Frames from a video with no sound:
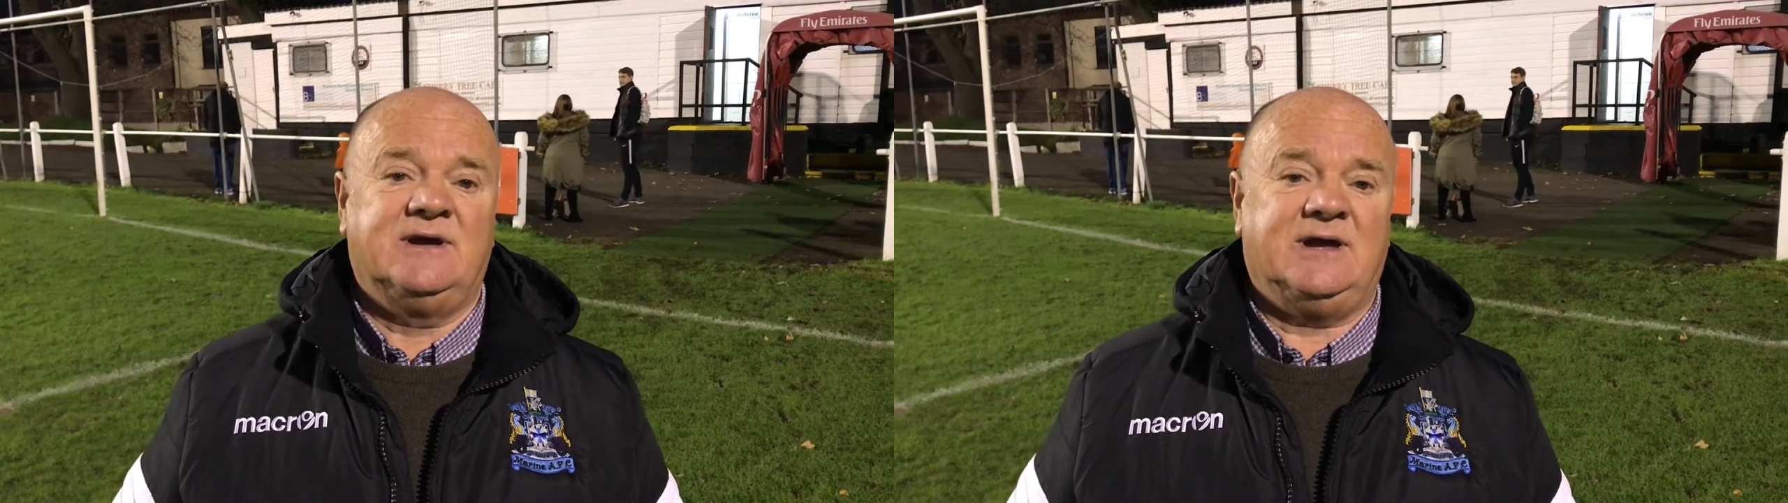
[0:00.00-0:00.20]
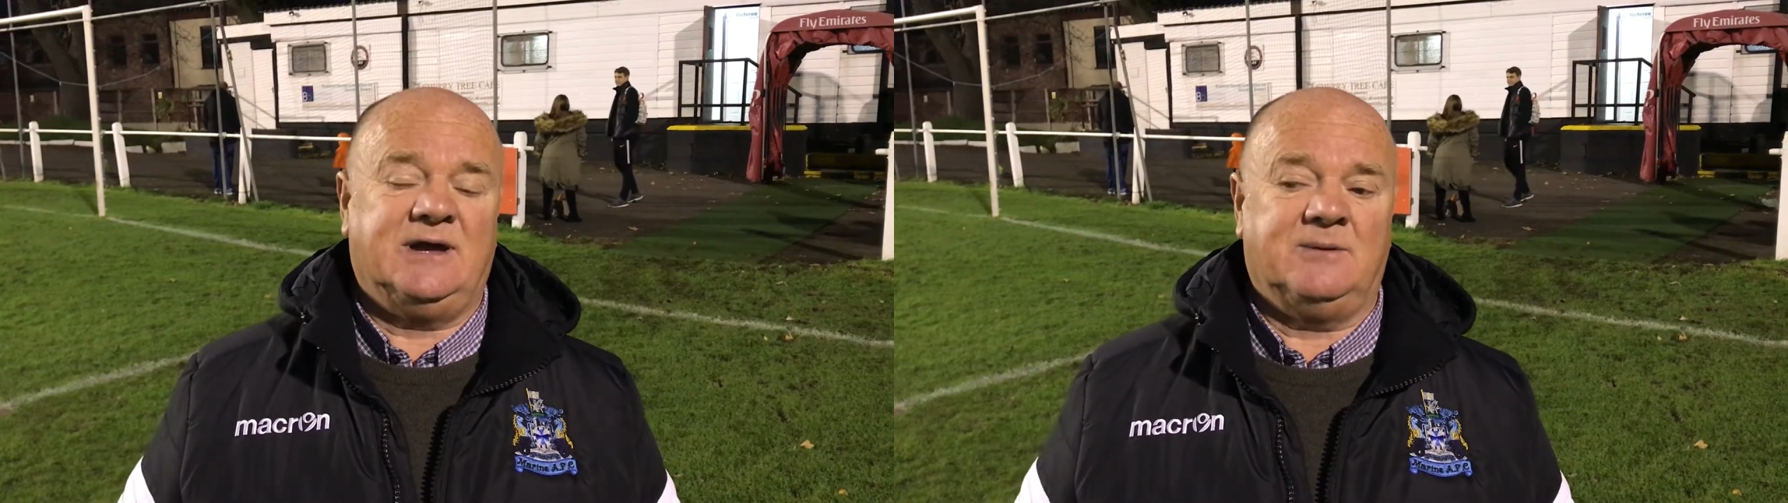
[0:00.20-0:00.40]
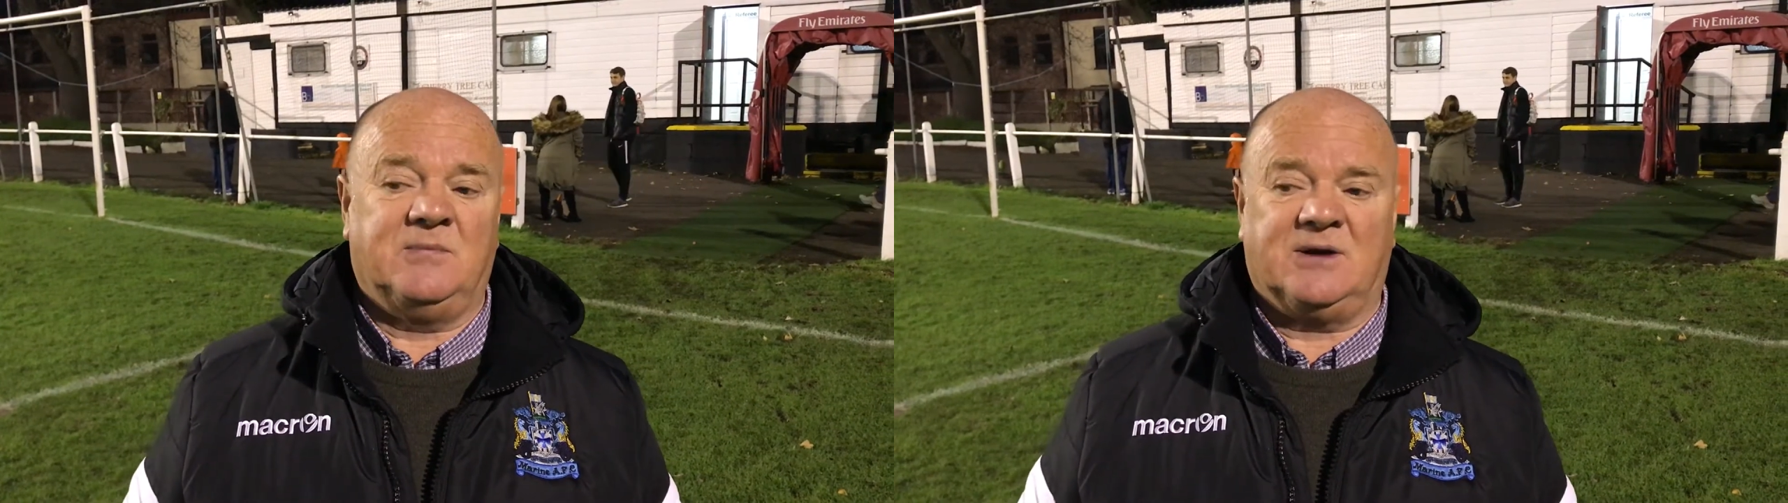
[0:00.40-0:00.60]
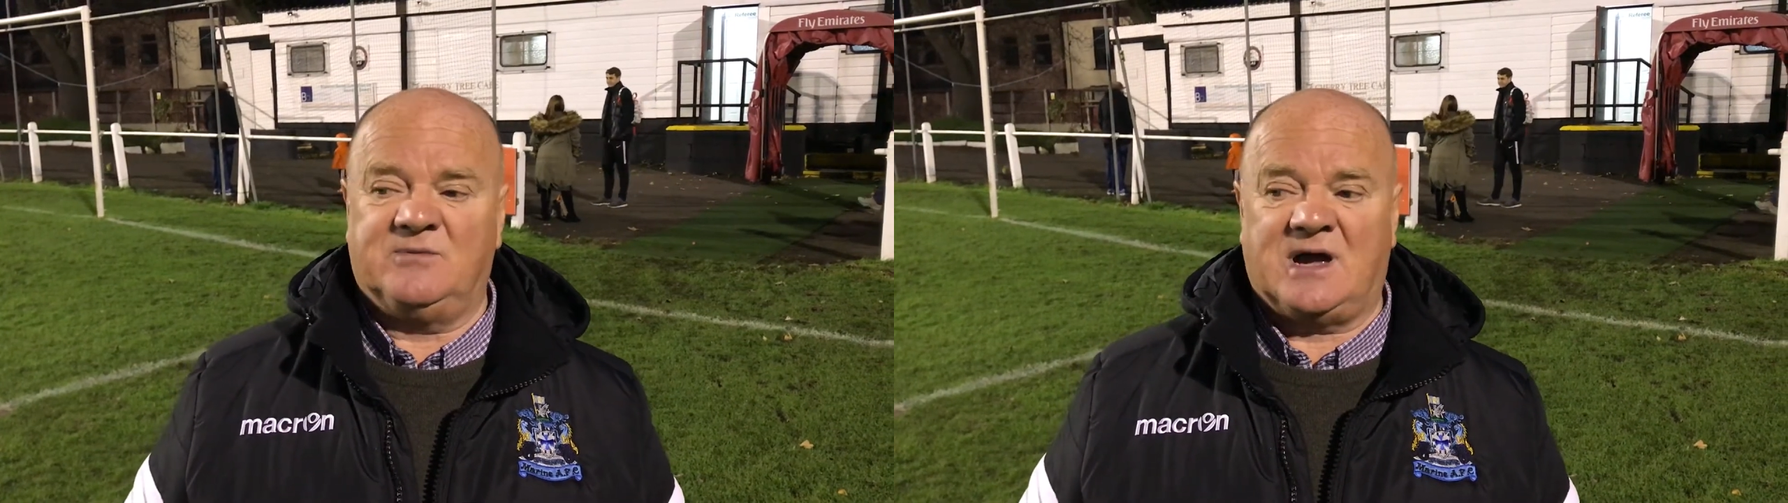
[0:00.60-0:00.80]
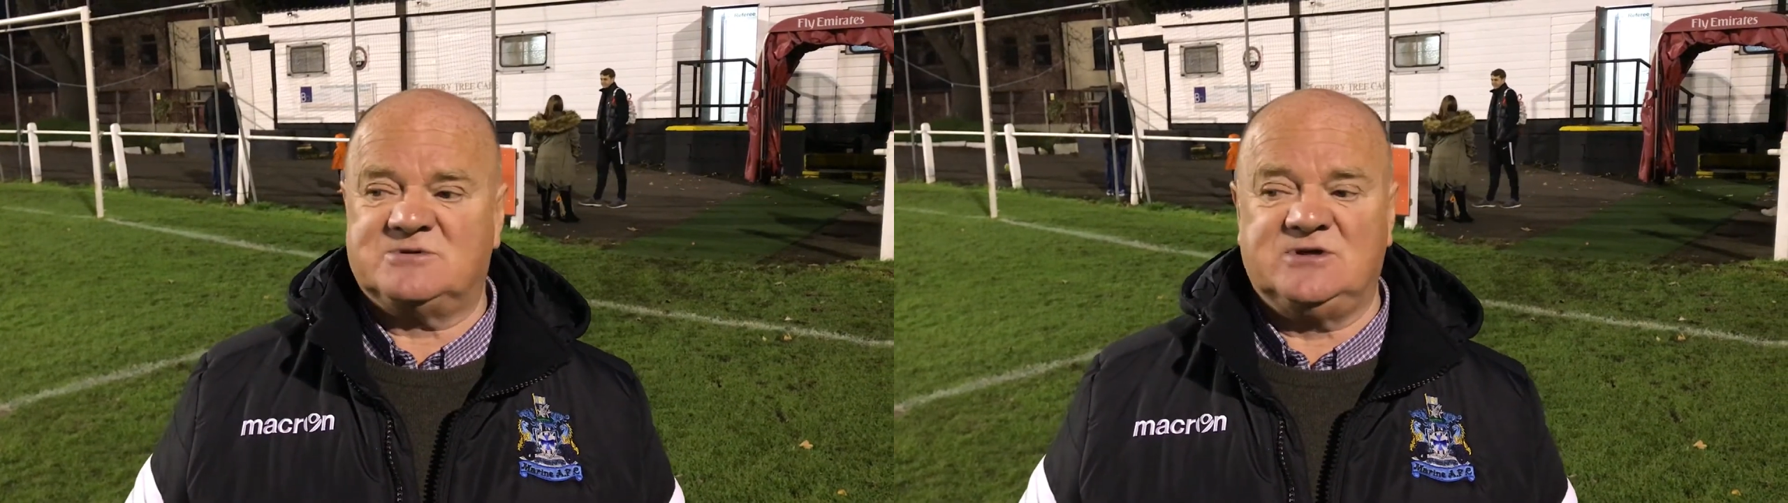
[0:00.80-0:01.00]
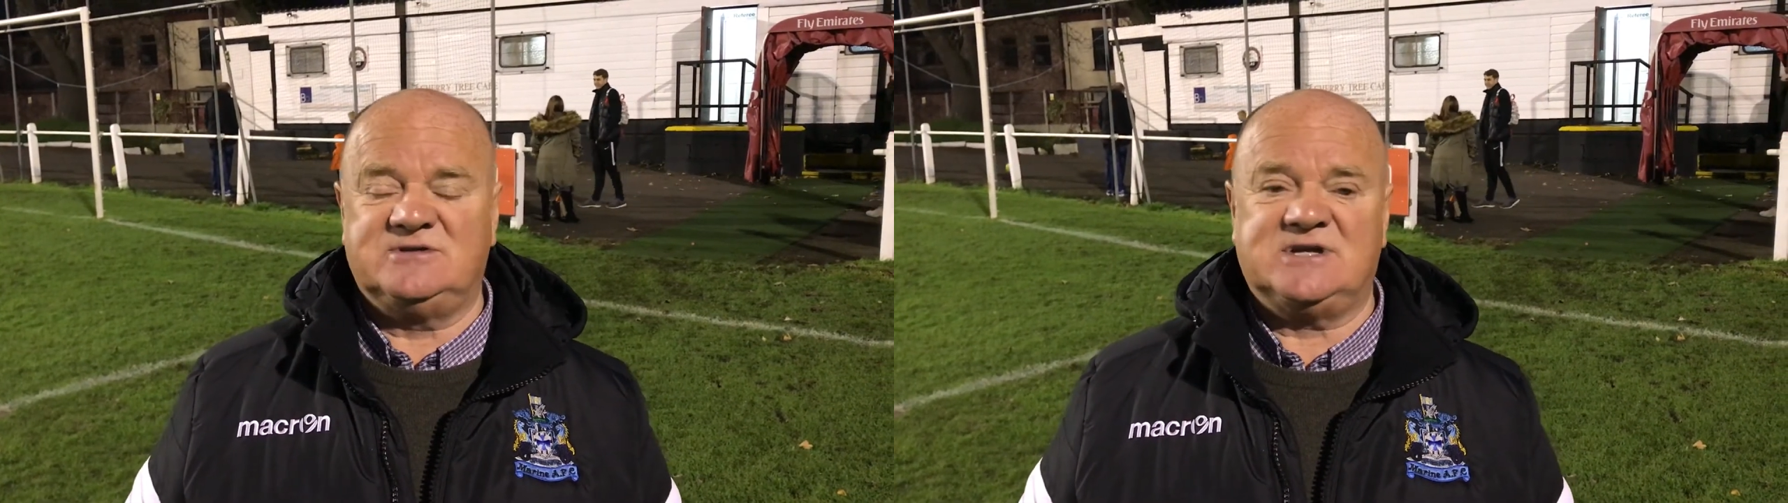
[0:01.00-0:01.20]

I'm absolutely